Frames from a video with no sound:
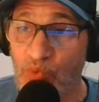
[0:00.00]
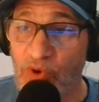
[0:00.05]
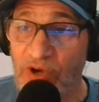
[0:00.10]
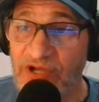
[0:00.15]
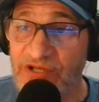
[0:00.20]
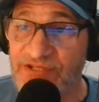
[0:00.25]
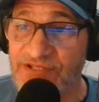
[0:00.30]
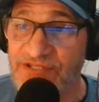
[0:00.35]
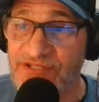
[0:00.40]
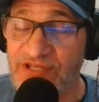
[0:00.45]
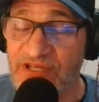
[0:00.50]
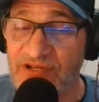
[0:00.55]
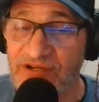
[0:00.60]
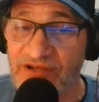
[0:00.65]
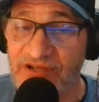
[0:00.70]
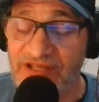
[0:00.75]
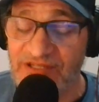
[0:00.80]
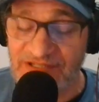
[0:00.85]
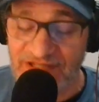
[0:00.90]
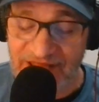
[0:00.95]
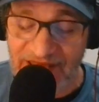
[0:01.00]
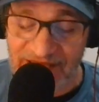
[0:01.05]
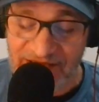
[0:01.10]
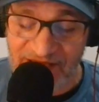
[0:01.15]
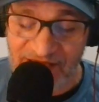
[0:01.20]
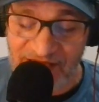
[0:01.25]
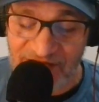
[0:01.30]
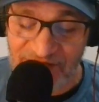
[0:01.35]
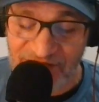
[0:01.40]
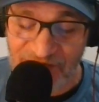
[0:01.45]
was, and I'll get to that
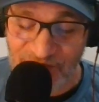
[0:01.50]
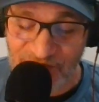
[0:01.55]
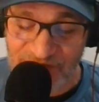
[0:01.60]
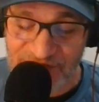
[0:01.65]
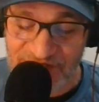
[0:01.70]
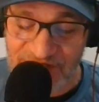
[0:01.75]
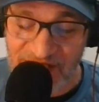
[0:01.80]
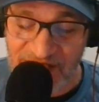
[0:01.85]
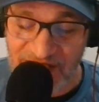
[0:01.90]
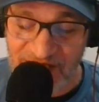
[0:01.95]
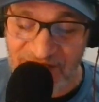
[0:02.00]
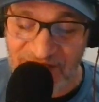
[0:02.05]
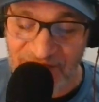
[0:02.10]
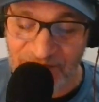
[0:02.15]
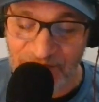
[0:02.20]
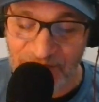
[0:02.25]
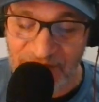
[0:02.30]
kind of towards the end,